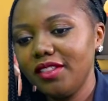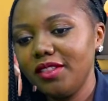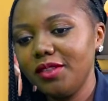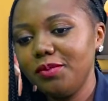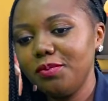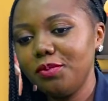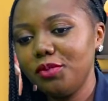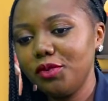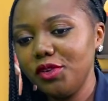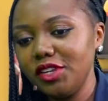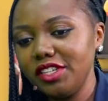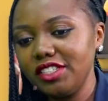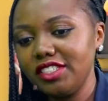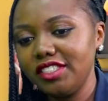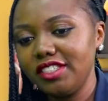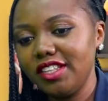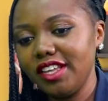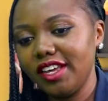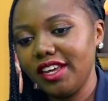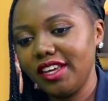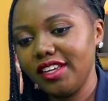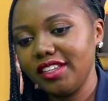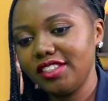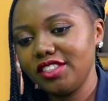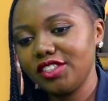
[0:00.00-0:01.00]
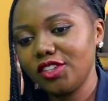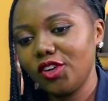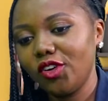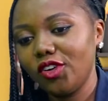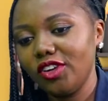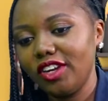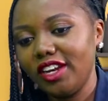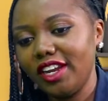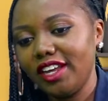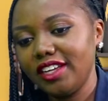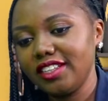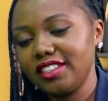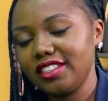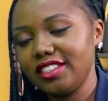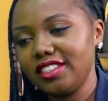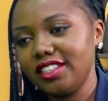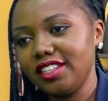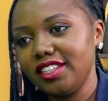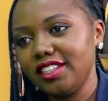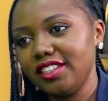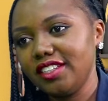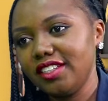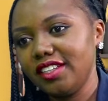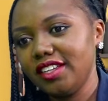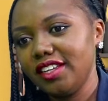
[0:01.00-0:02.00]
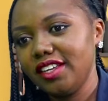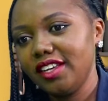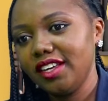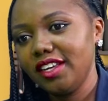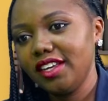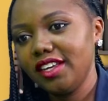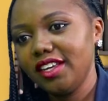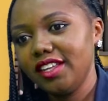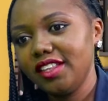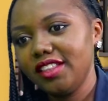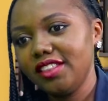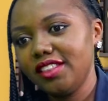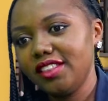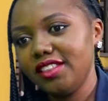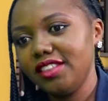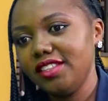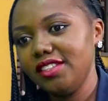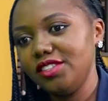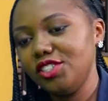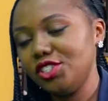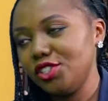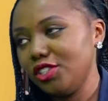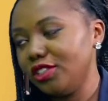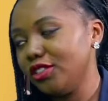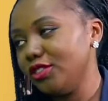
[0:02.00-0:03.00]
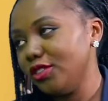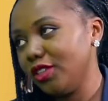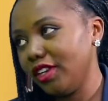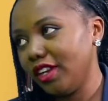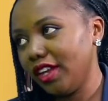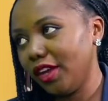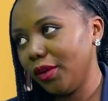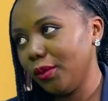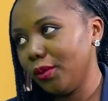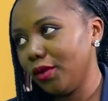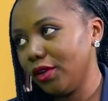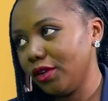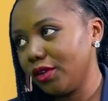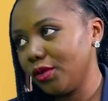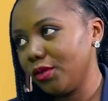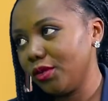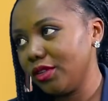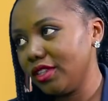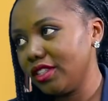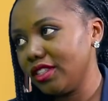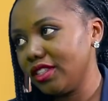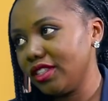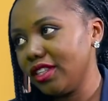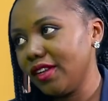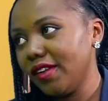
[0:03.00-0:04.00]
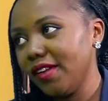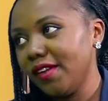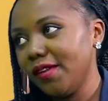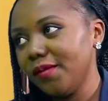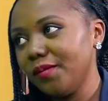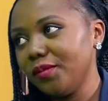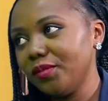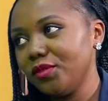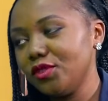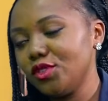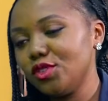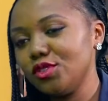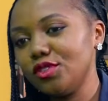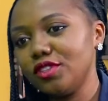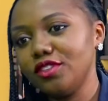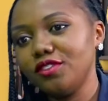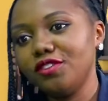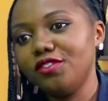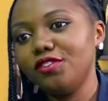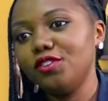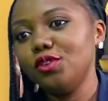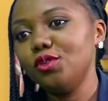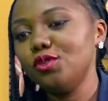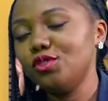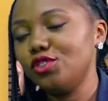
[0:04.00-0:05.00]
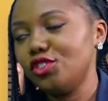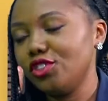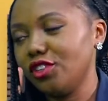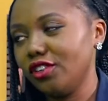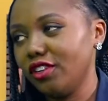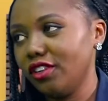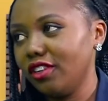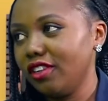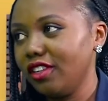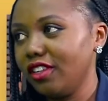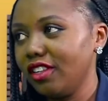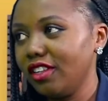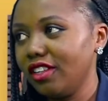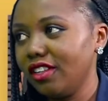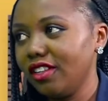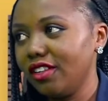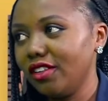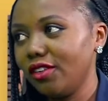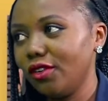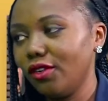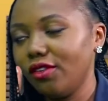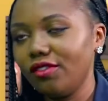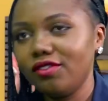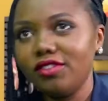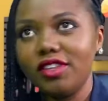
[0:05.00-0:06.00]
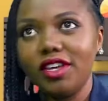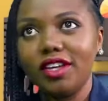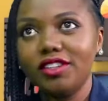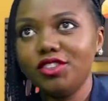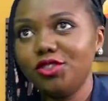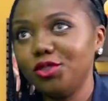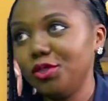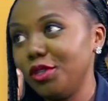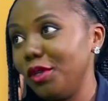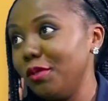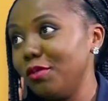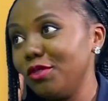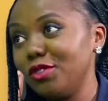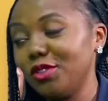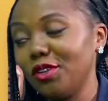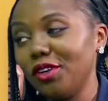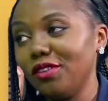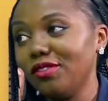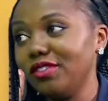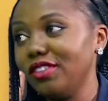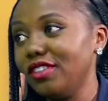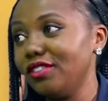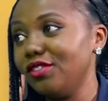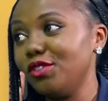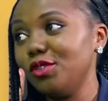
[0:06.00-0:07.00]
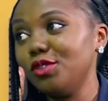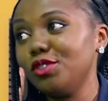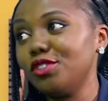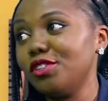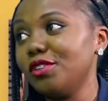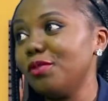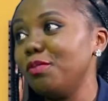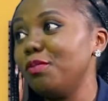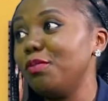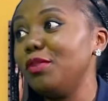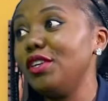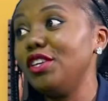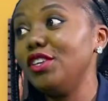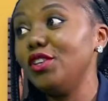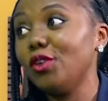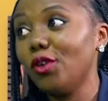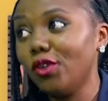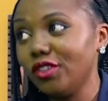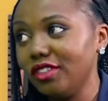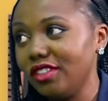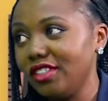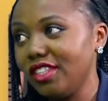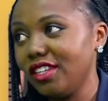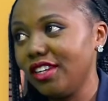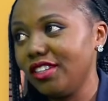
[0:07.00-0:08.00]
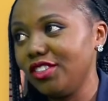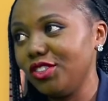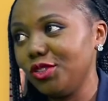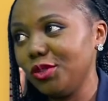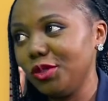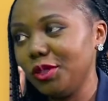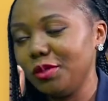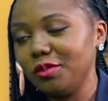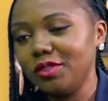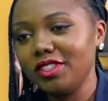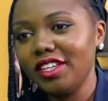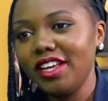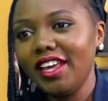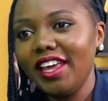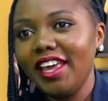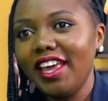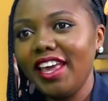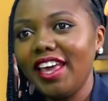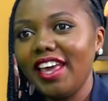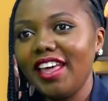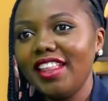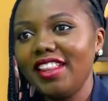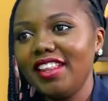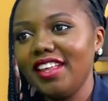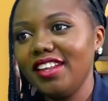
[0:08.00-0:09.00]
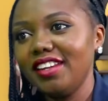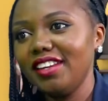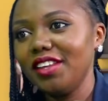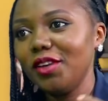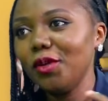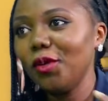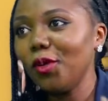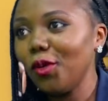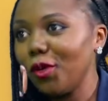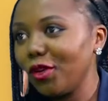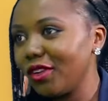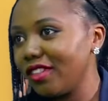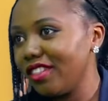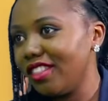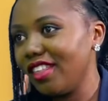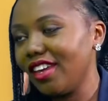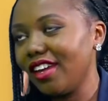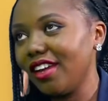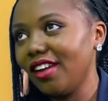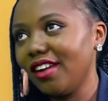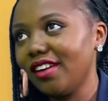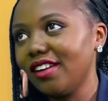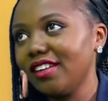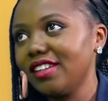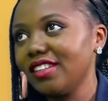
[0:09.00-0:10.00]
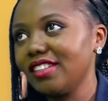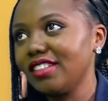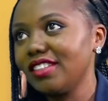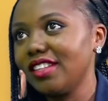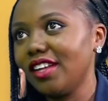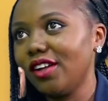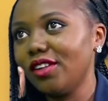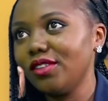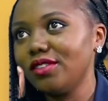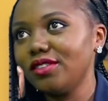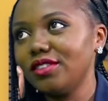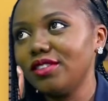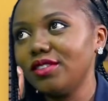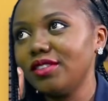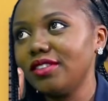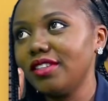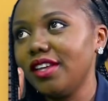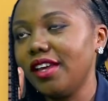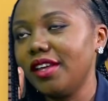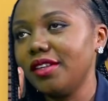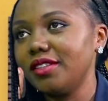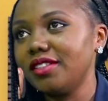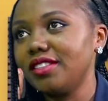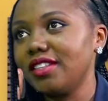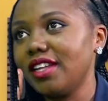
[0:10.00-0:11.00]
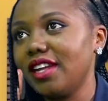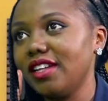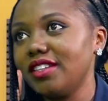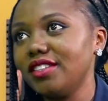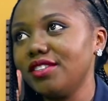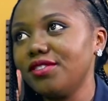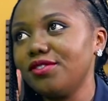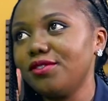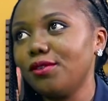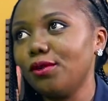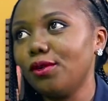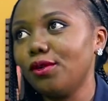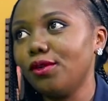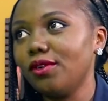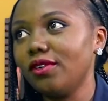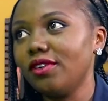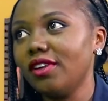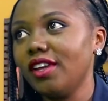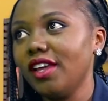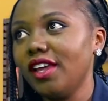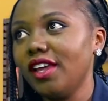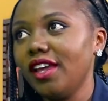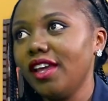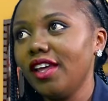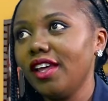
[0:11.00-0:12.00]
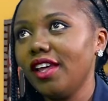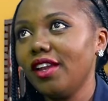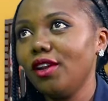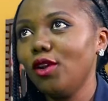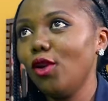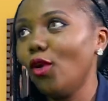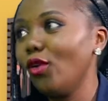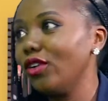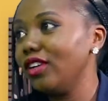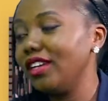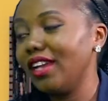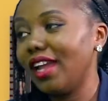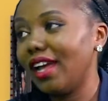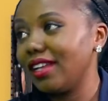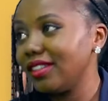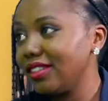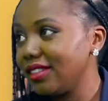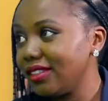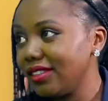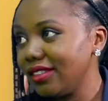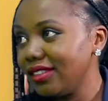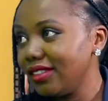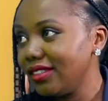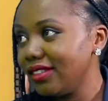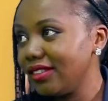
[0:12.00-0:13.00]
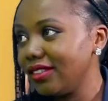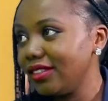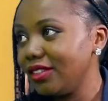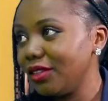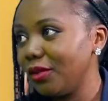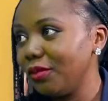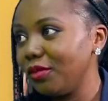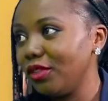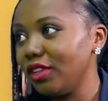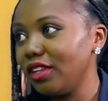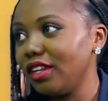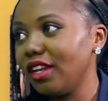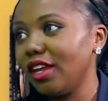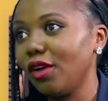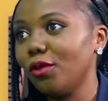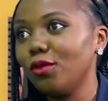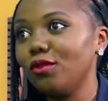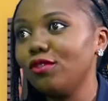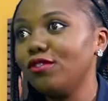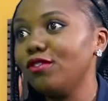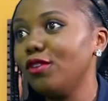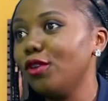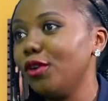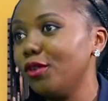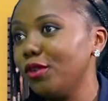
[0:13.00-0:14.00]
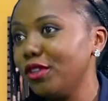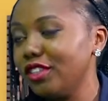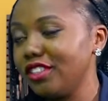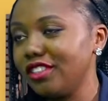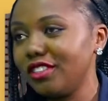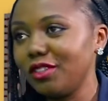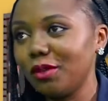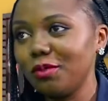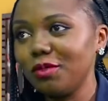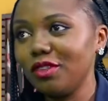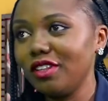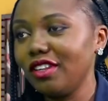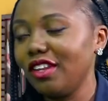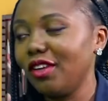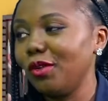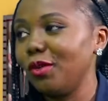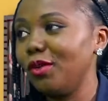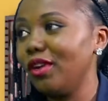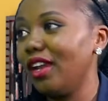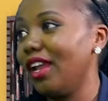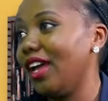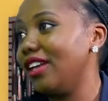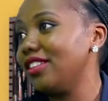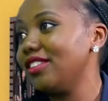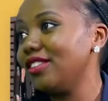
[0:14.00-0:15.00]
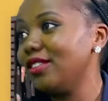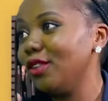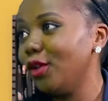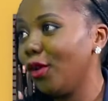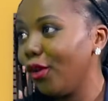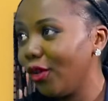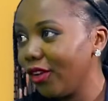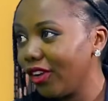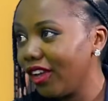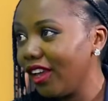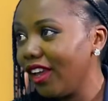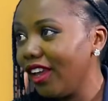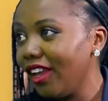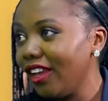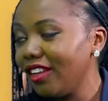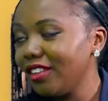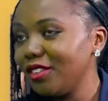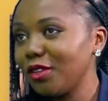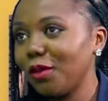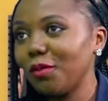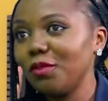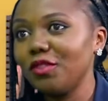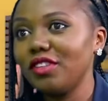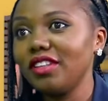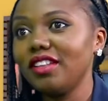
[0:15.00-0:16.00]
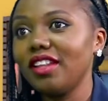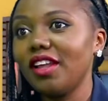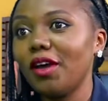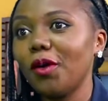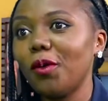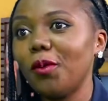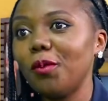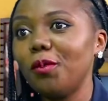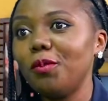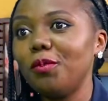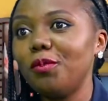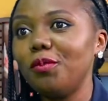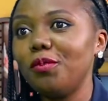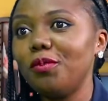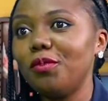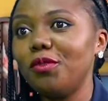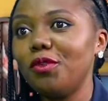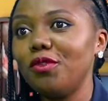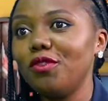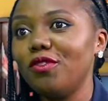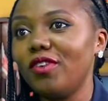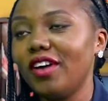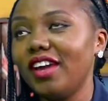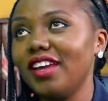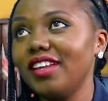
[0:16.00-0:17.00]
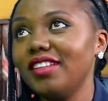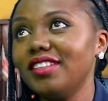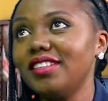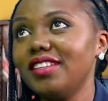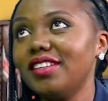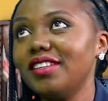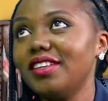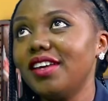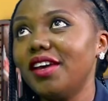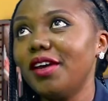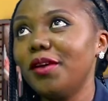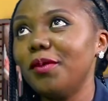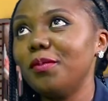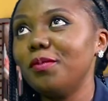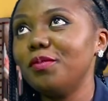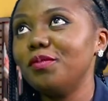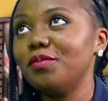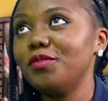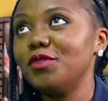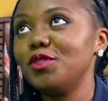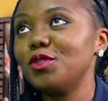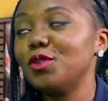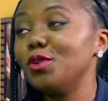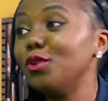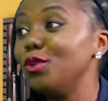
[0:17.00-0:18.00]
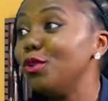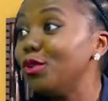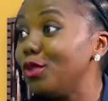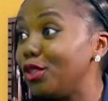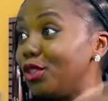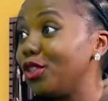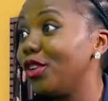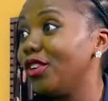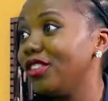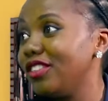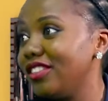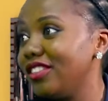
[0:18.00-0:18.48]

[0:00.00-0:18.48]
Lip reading: bridge there is connecting the children I work with to the future of their dreams, or even the future beyond their dreams. And then the oak there stands for long lasting, something that will flourish, something that will last long, something that will provide solutions